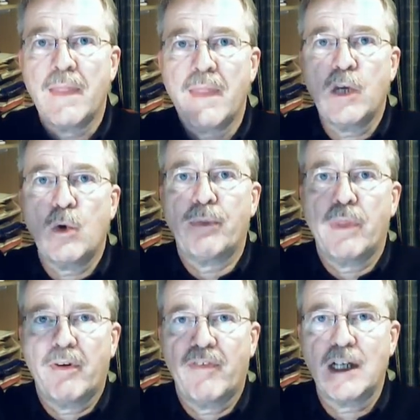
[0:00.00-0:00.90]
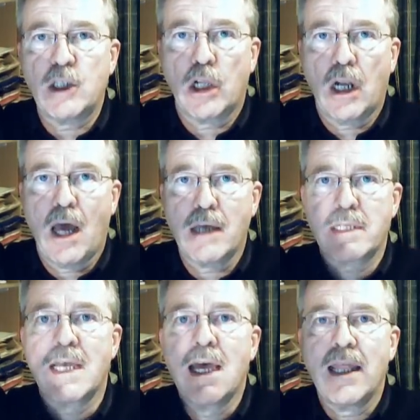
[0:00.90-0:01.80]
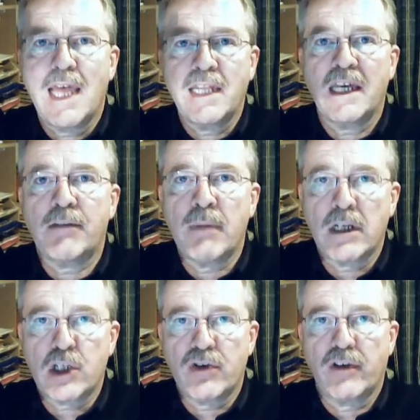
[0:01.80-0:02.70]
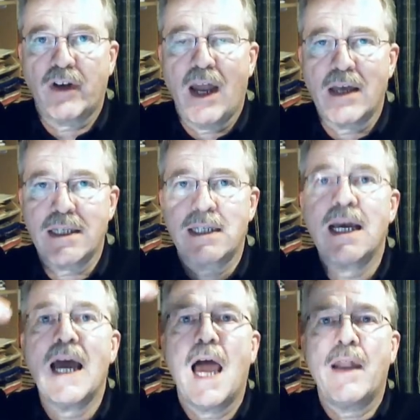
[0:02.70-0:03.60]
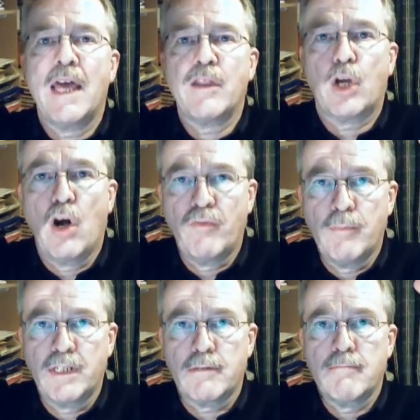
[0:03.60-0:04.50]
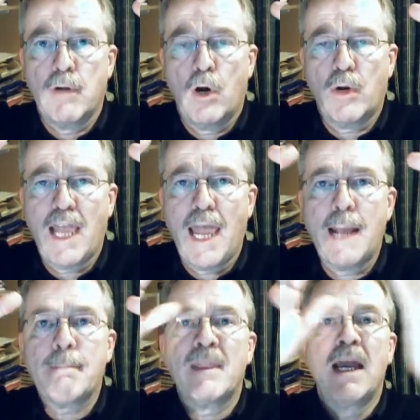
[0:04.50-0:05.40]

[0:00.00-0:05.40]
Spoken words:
And then you go up to the professional classes, then the administrative classes, and then the government. Okay,